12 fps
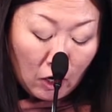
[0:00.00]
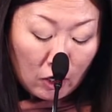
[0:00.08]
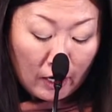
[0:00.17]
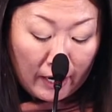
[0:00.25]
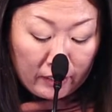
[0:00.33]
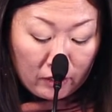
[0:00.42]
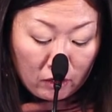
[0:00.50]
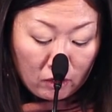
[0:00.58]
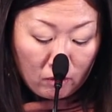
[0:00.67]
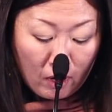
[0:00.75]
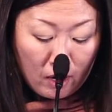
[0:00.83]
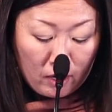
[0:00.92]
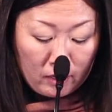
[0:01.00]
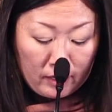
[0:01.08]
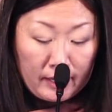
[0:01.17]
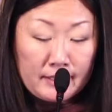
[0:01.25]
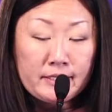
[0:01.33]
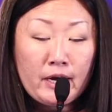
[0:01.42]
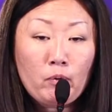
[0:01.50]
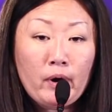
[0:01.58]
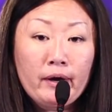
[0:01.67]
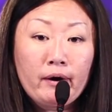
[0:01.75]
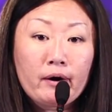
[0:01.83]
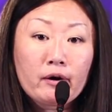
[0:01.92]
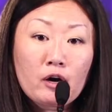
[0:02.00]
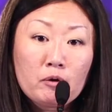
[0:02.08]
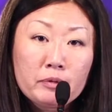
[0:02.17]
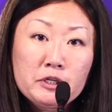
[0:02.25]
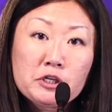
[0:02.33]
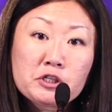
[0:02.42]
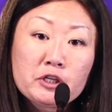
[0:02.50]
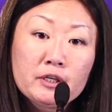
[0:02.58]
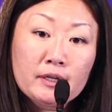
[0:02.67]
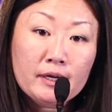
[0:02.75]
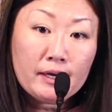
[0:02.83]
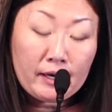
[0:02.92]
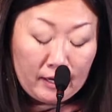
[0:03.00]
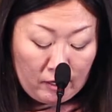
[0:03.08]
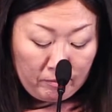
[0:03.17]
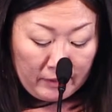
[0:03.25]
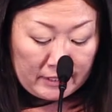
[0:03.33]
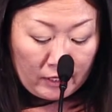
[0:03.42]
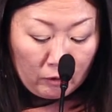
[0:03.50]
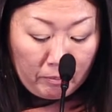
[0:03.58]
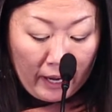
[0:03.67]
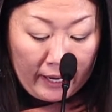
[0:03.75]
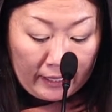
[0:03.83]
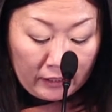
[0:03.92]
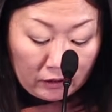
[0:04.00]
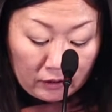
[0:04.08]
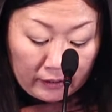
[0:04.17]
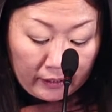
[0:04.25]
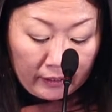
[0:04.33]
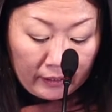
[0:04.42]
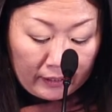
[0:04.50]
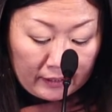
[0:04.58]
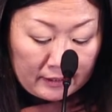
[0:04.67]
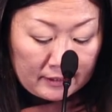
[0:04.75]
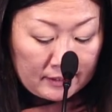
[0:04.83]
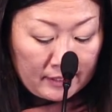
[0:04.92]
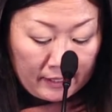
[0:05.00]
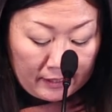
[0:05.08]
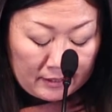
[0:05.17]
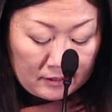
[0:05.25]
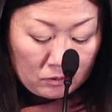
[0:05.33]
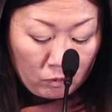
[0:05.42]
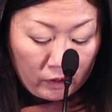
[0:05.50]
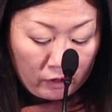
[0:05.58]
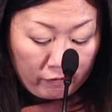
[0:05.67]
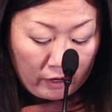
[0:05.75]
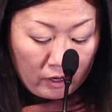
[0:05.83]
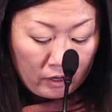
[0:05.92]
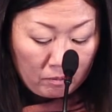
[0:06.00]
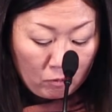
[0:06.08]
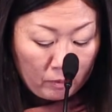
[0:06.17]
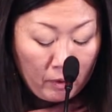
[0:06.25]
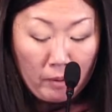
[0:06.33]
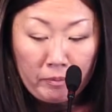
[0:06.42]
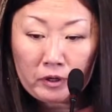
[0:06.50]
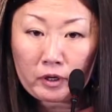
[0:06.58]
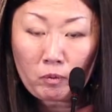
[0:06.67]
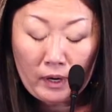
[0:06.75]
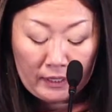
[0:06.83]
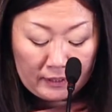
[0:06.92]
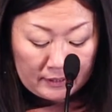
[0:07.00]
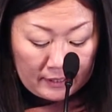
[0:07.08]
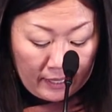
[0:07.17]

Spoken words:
Idaho, our statewide art competition that is held biennially, is one of our more popular ones.